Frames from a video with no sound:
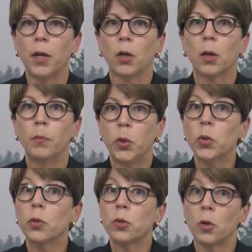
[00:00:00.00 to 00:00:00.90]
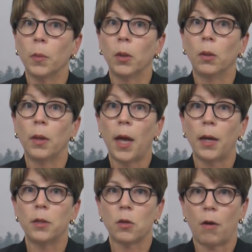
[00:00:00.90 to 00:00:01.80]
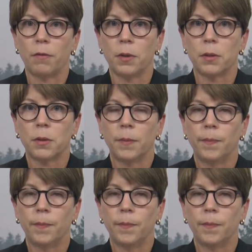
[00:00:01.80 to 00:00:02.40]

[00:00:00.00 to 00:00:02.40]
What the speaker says: a computer terminal at its office.